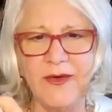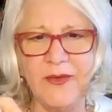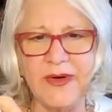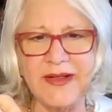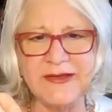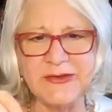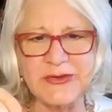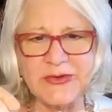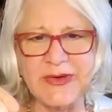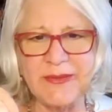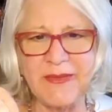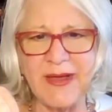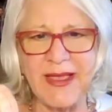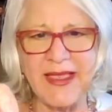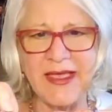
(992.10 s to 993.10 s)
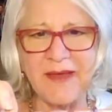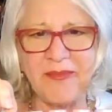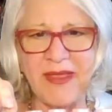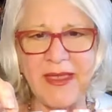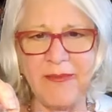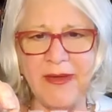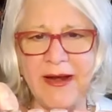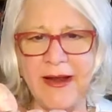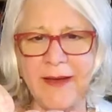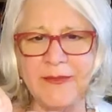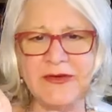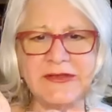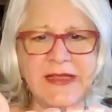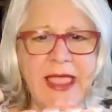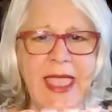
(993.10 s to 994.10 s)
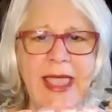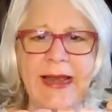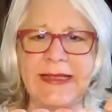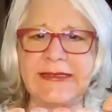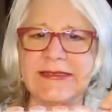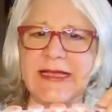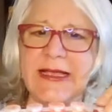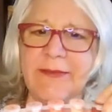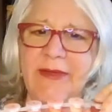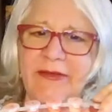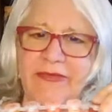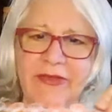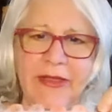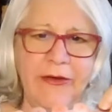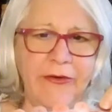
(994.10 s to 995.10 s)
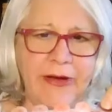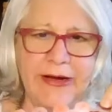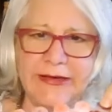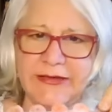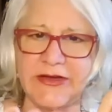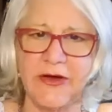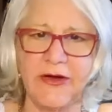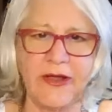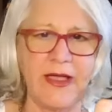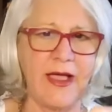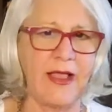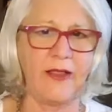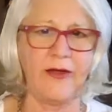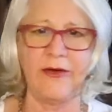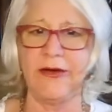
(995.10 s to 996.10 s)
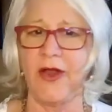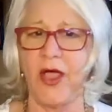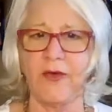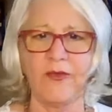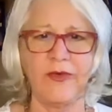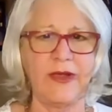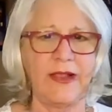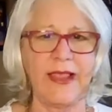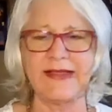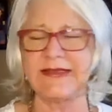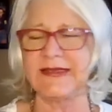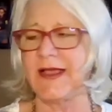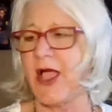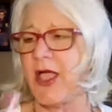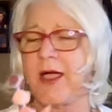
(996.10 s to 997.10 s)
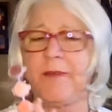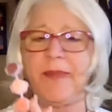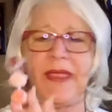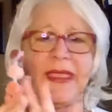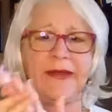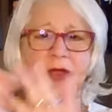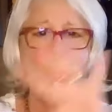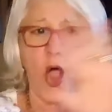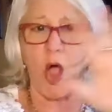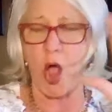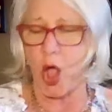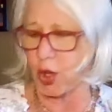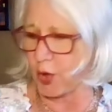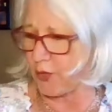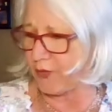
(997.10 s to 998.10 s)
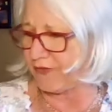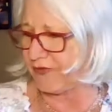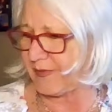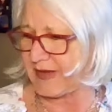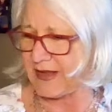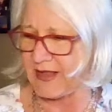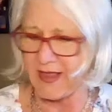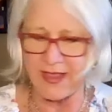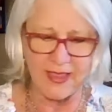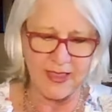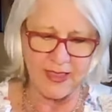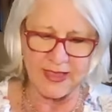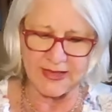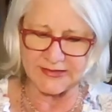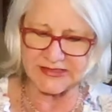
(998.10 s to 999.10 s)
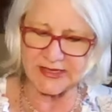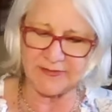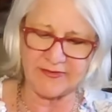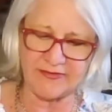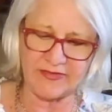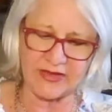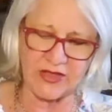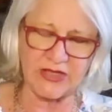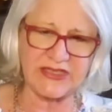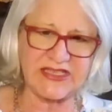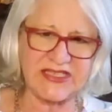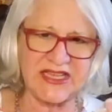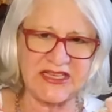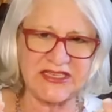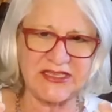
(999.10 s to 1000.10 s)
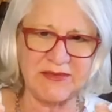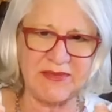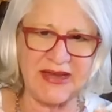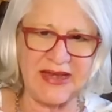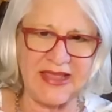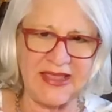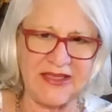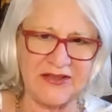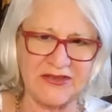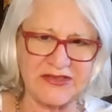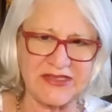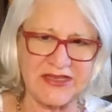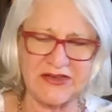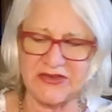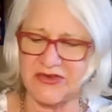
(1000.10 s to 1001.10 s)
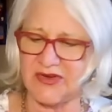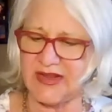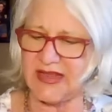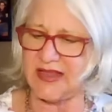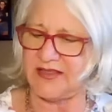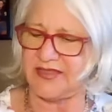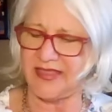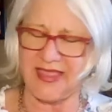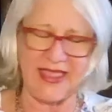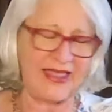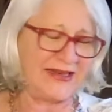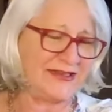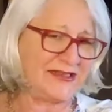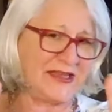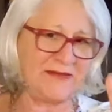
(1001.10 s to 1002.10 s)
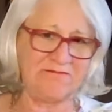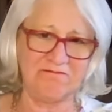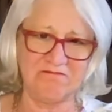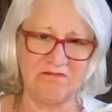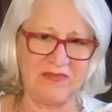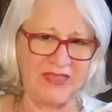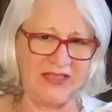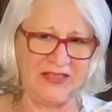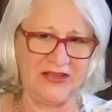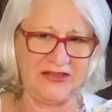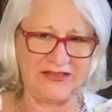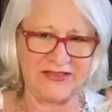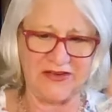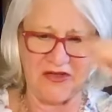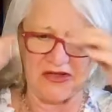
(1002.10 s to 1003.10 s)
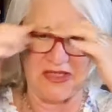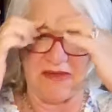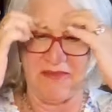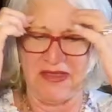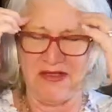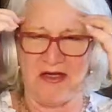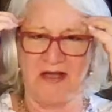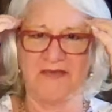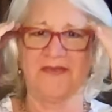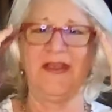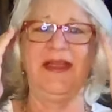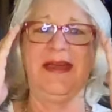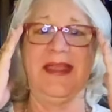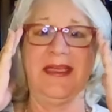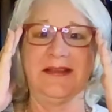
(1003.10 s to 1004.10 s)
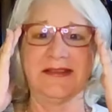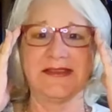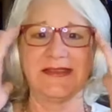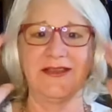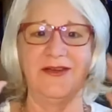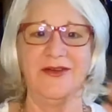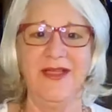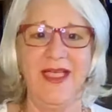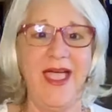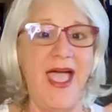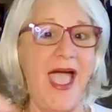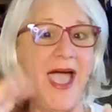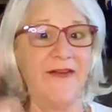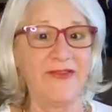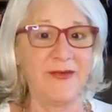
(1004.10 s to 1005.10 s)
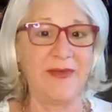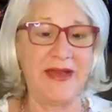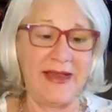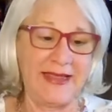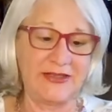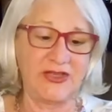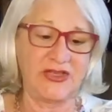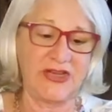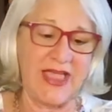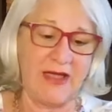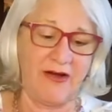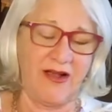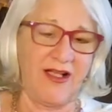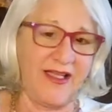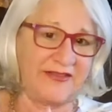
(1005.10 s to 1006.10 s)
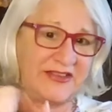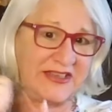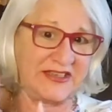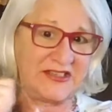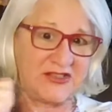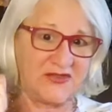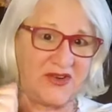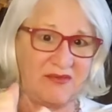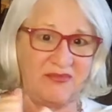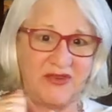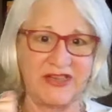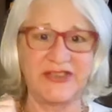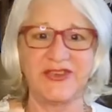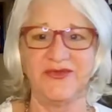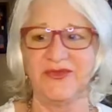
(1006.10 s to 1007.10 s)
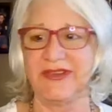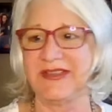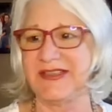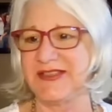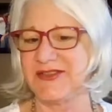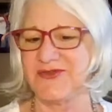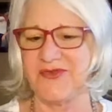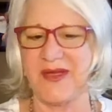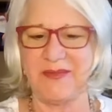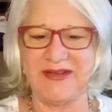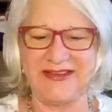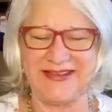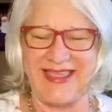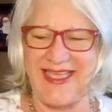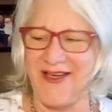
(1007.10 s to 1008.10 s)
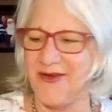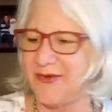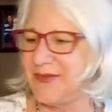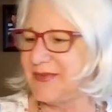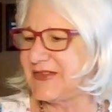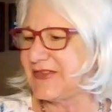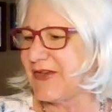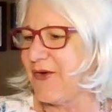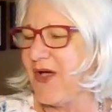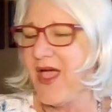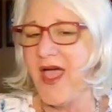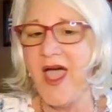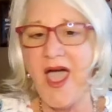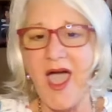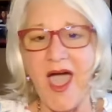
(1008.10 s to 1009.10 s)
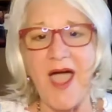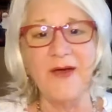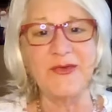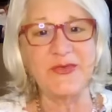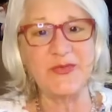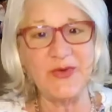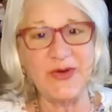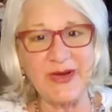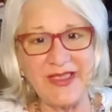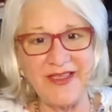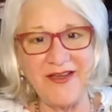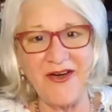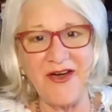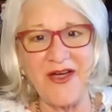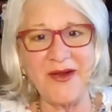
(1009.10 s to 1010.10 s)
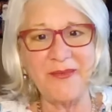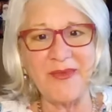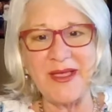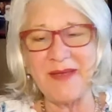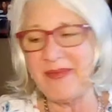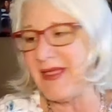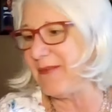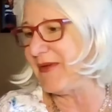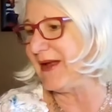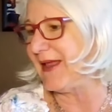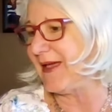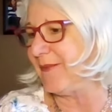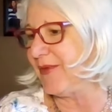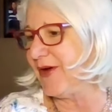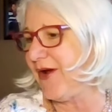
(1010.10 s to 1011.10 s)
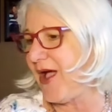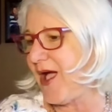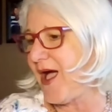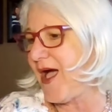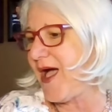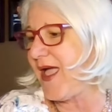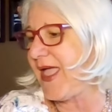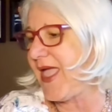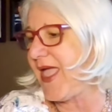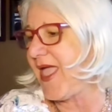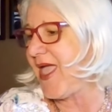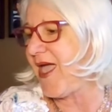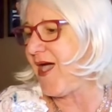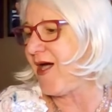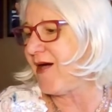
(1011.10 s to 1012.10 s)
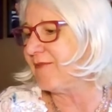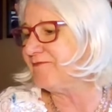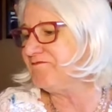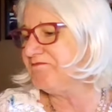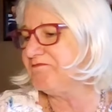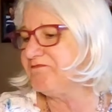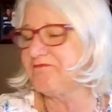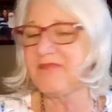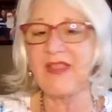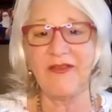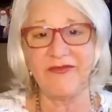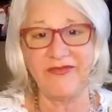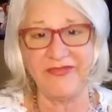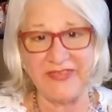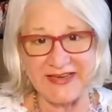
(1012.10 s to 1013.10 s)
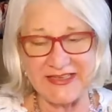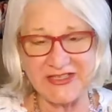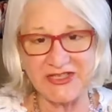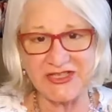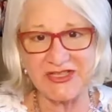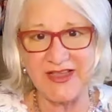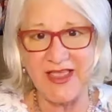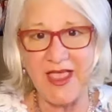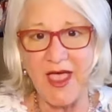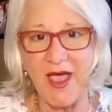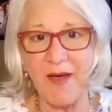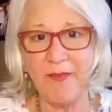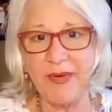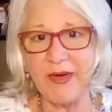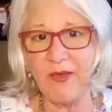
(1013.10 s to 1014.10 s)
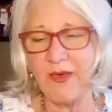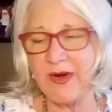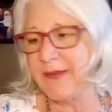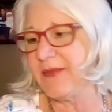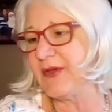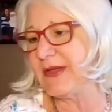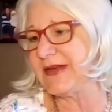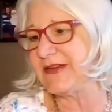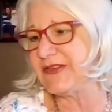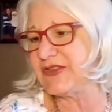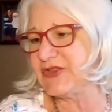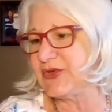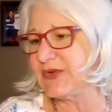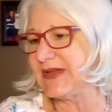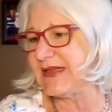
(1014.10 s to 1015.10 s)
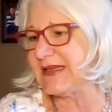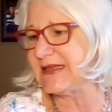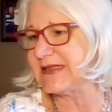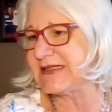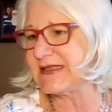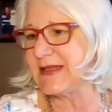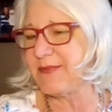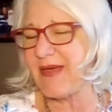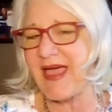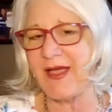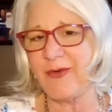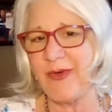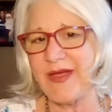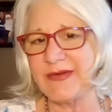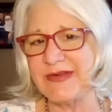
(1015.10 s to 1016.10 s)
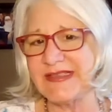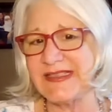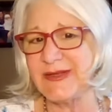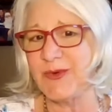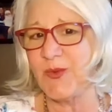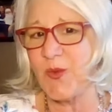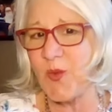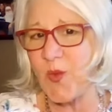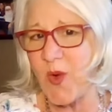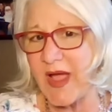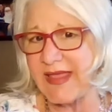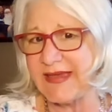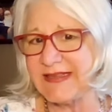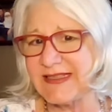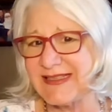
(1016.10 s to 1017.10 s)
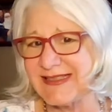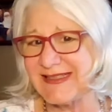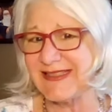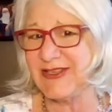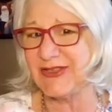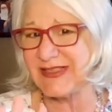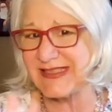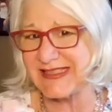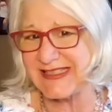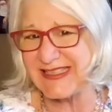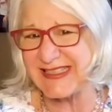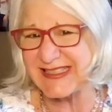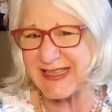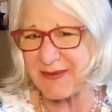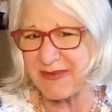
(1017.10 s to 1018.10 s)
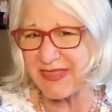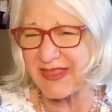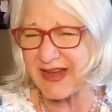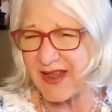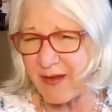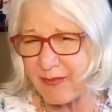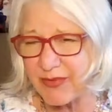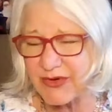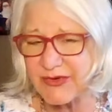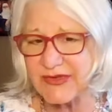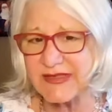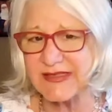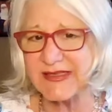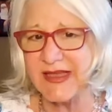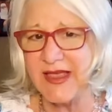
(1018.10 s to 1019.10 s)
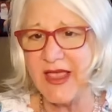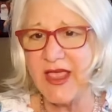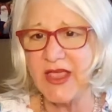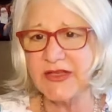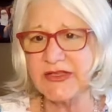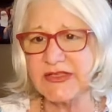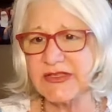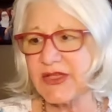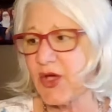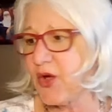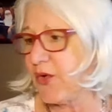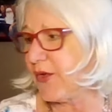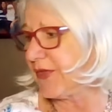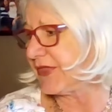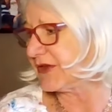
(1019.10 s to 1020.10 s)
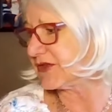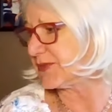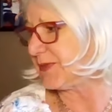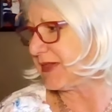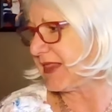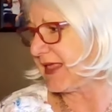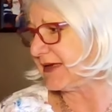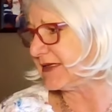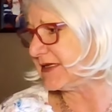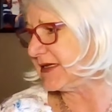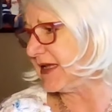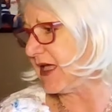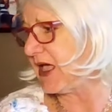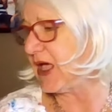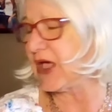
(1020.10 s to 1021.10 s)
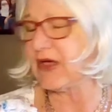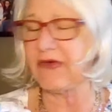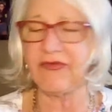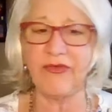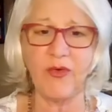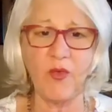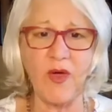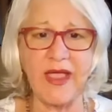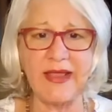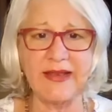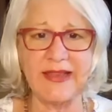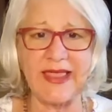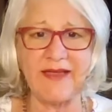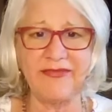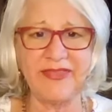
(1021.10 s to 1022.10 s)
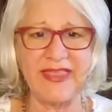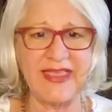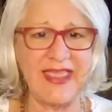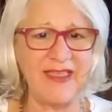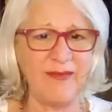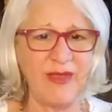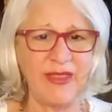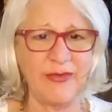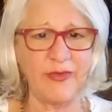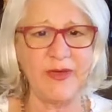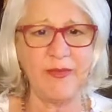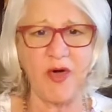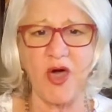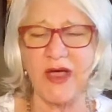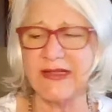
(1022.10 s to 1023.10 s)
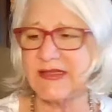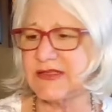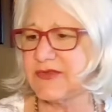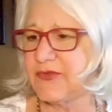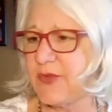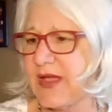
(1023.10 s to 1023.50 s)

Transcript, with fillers: when I was doing my uh, paint by numbers. And I stuck my finger in a dark color, not realizing I got paint all over me. And some of it got stuck to my nails underneath, and um, it's not coming off right now. So after my next shower, I'll have to get a scrub brush and really scrub it down. So I was working on my paint by number. I am finished, but what I'm going to do is the background is in white, and so you can see some of the numbers, so there's plenty of white left. They gave me three pods of